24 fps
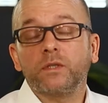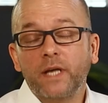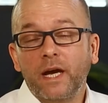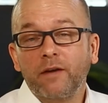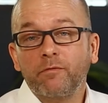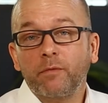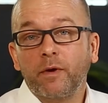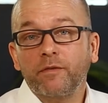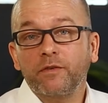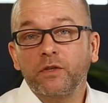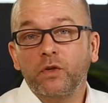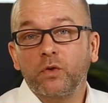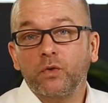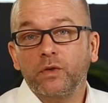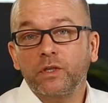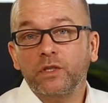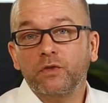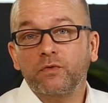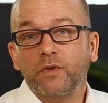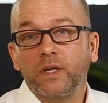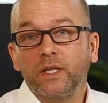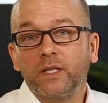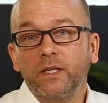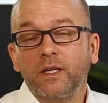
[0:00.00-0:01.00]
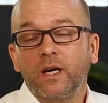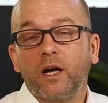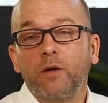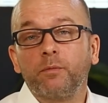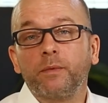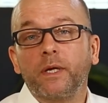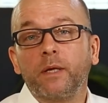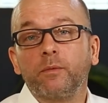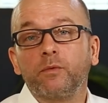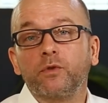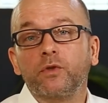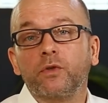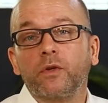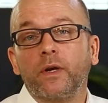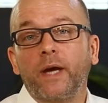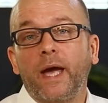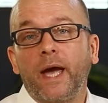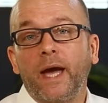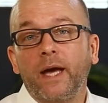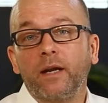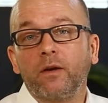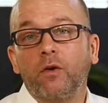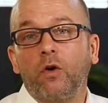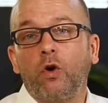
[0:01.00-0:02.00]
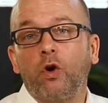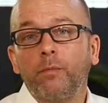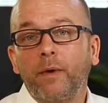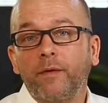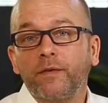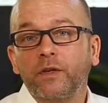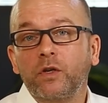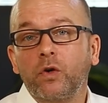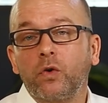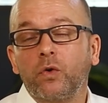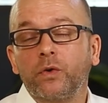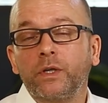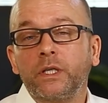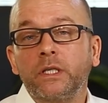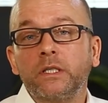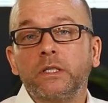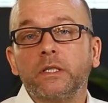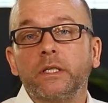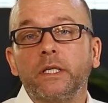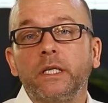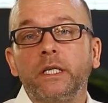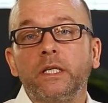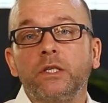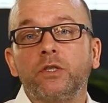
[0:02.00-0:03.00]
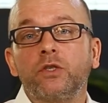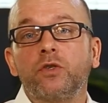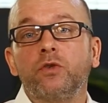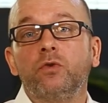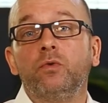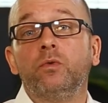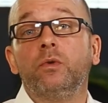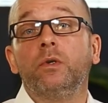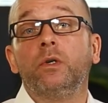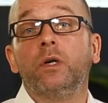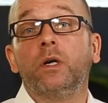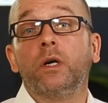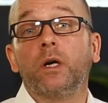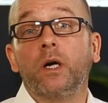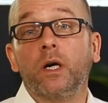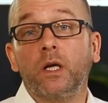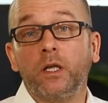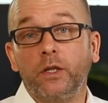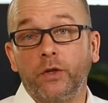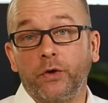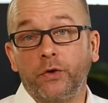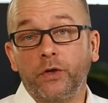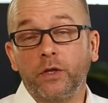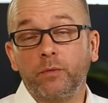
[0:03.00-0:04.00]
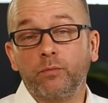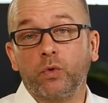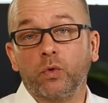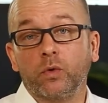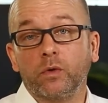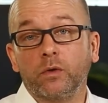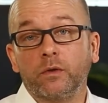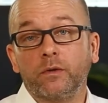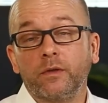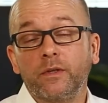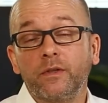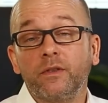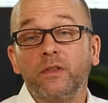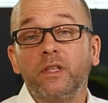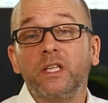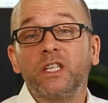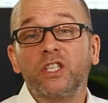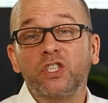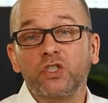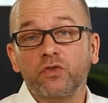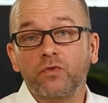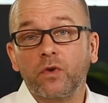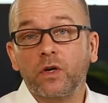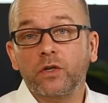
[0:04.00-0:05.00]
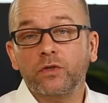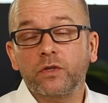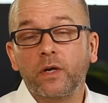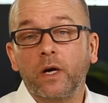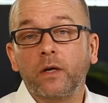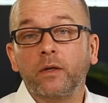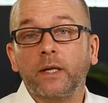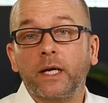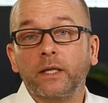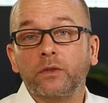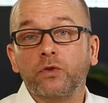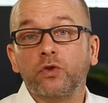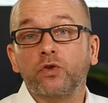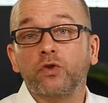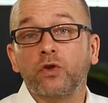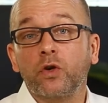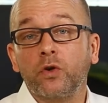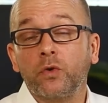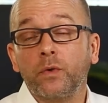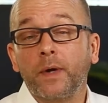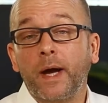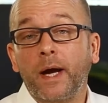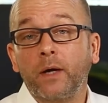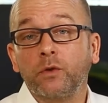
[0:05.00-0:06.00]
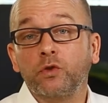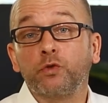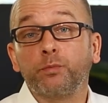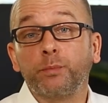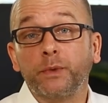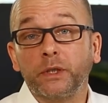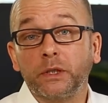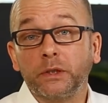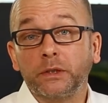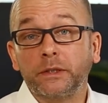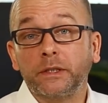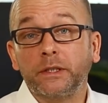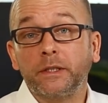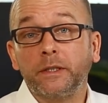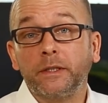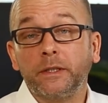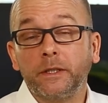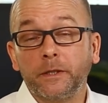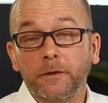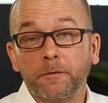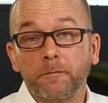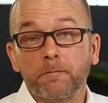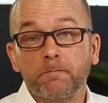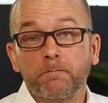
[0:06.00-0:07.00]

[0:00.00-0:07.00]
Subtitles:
I have my recordings ready, I'll be able to add all my recordings into a learning portal. This structure I'd like to show you how to build here.